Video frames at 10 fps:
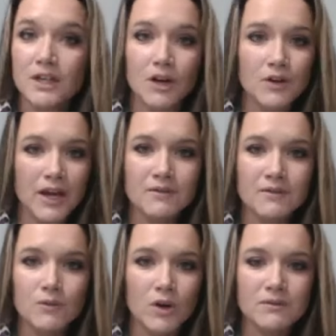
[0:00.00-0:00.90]
okay
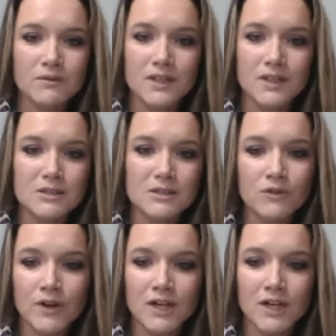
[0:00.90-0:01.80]
well let's
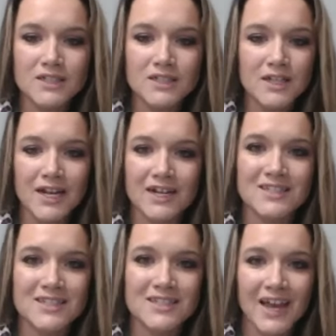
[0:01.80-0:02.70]
move on to the next